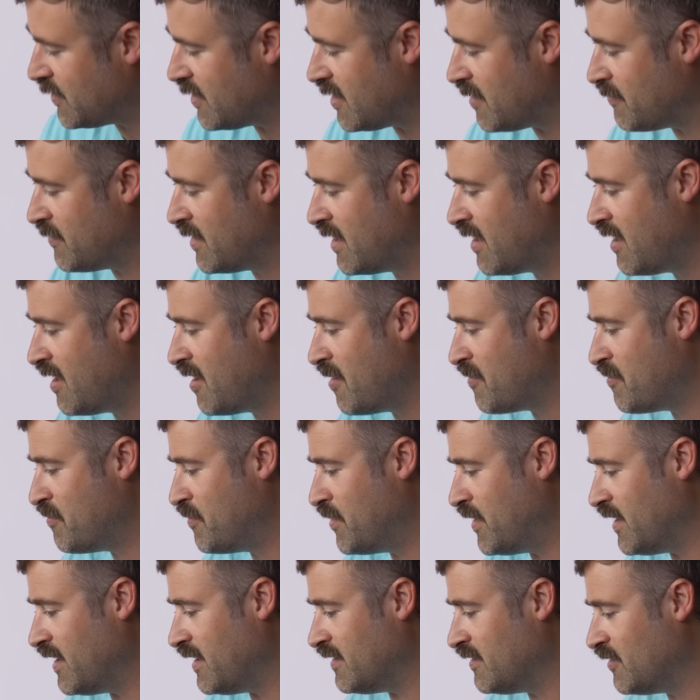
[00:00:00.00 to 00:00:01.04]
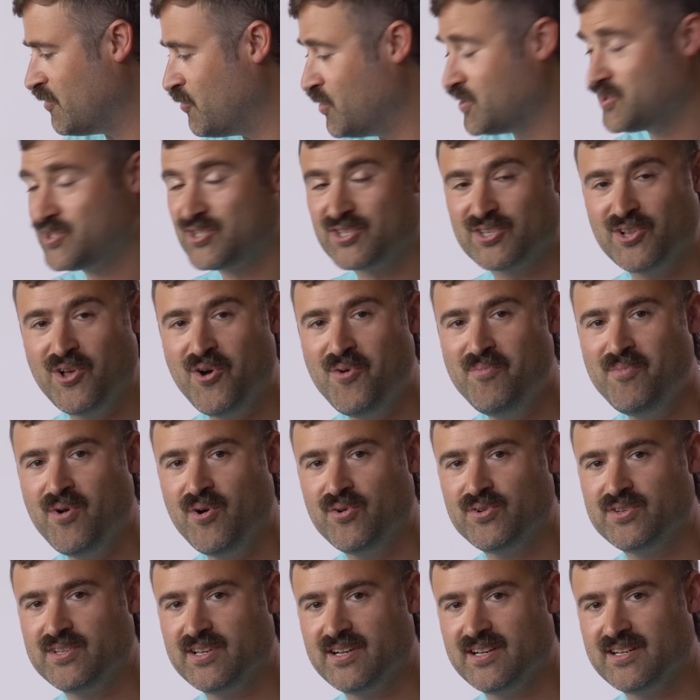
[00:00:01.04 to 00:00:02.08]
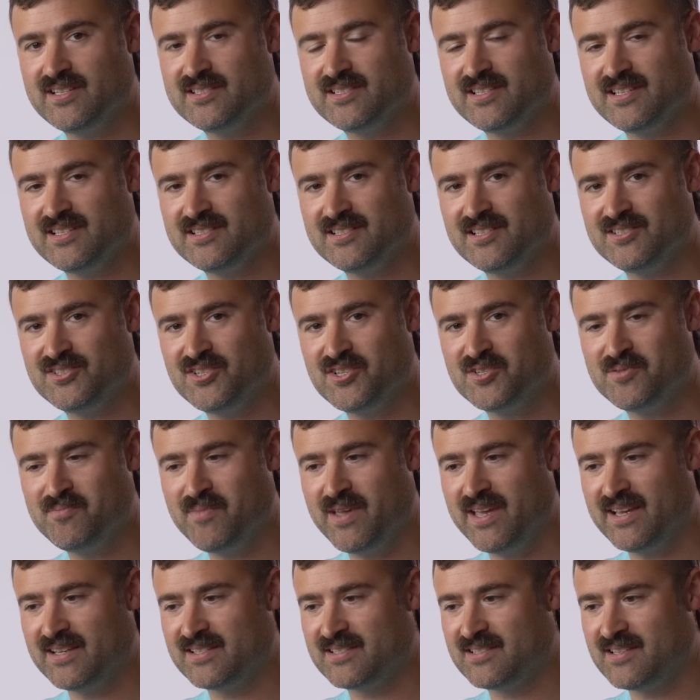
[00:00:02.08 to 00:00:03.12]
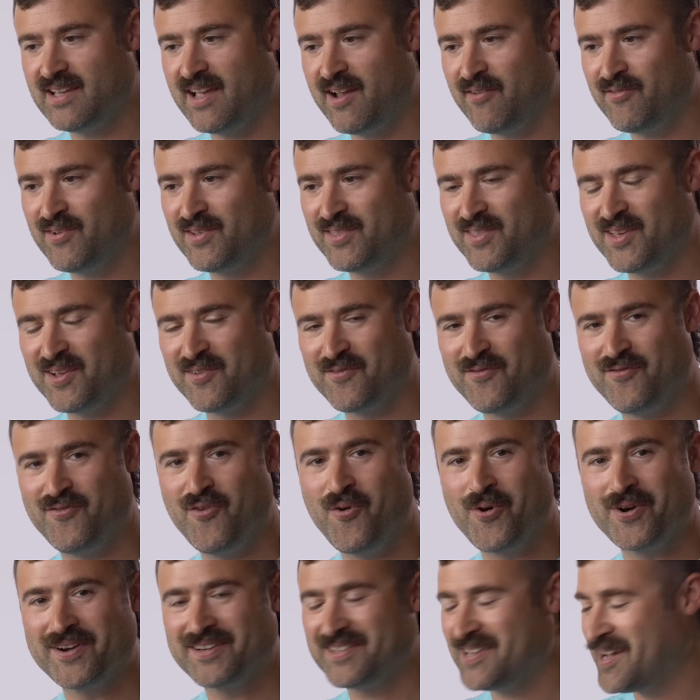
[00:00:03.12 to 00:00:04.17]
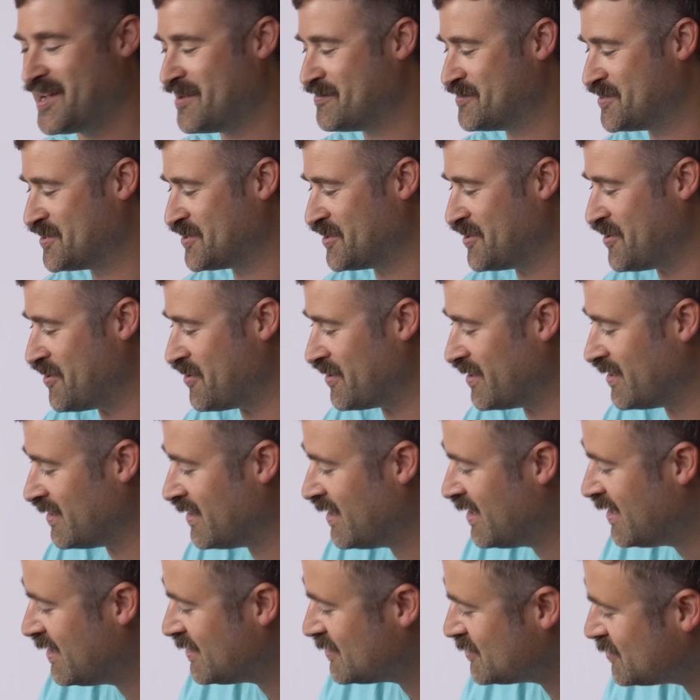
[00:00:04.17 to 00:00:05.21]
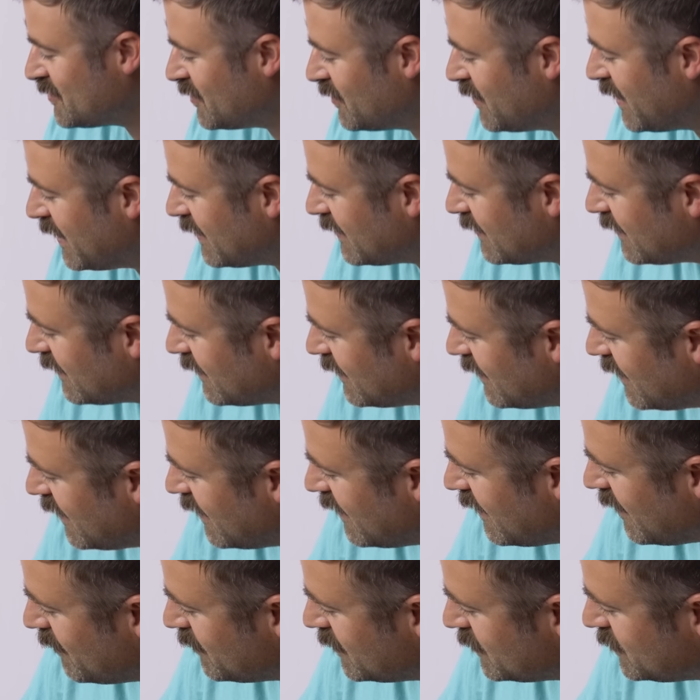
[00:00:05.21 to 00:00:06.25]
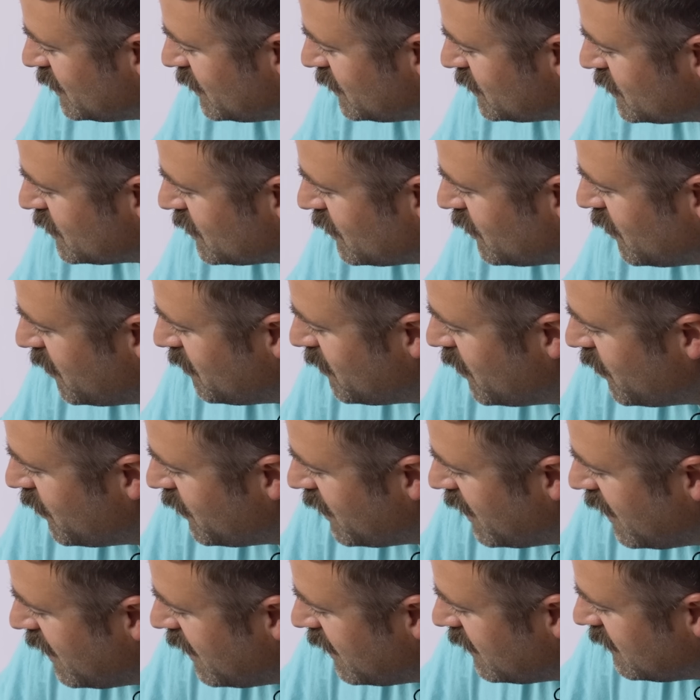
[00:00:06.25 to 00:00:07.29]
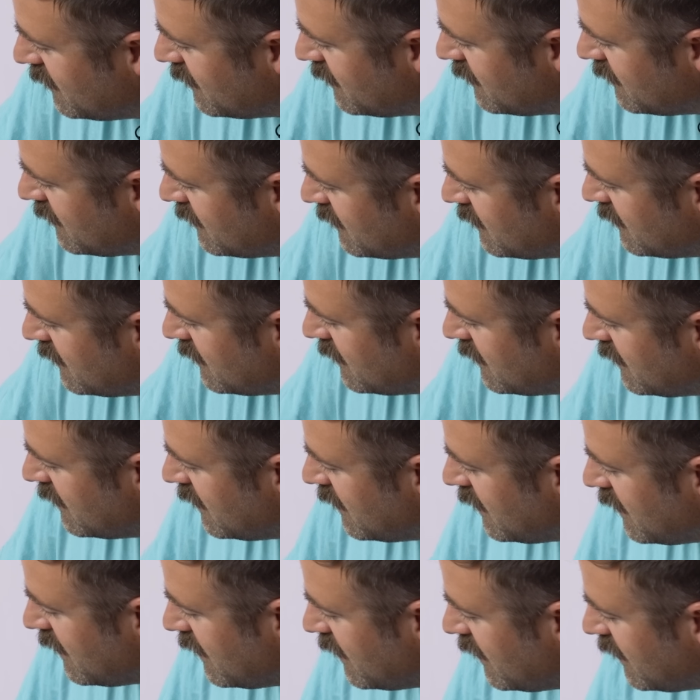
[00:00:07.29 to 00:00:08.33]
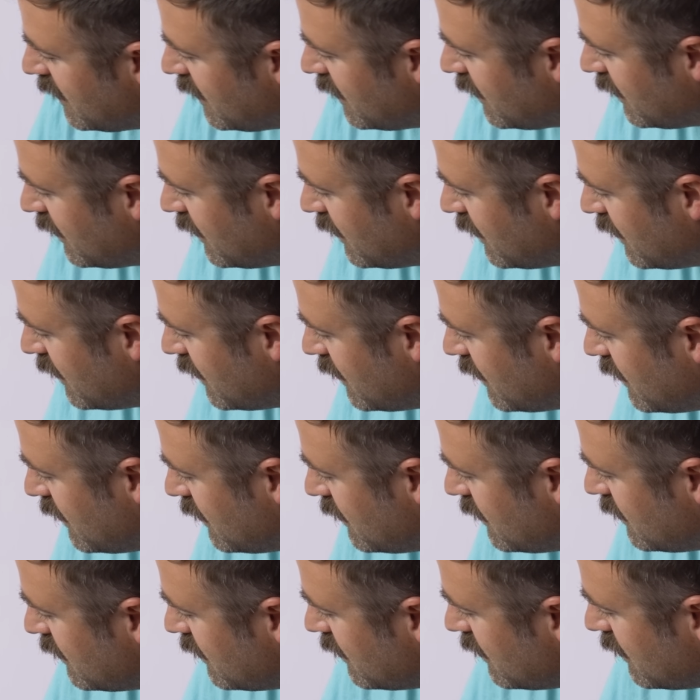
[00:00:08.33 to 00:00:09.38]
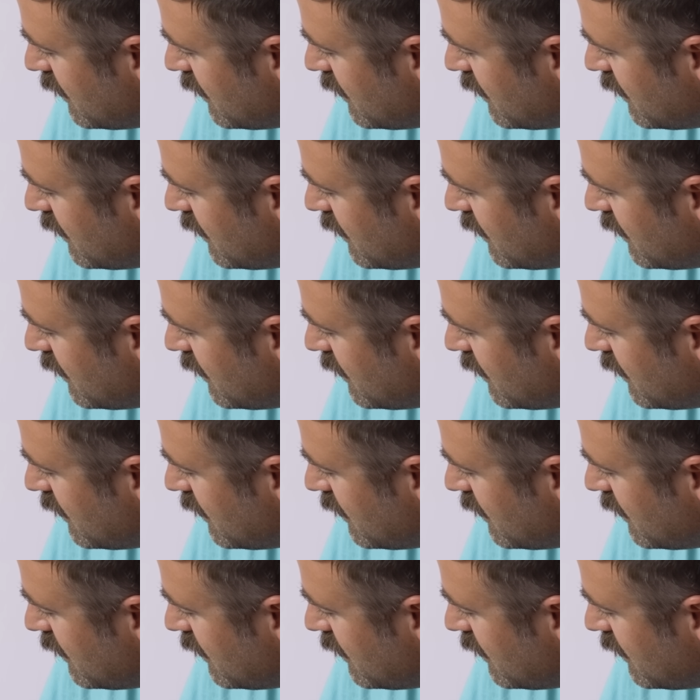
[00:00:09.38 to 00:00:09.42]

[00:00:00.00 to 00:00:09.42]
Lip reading: up. But what slow mode does is it just makes everything 4 times slower. So like I'm gonna turn slow mode on, and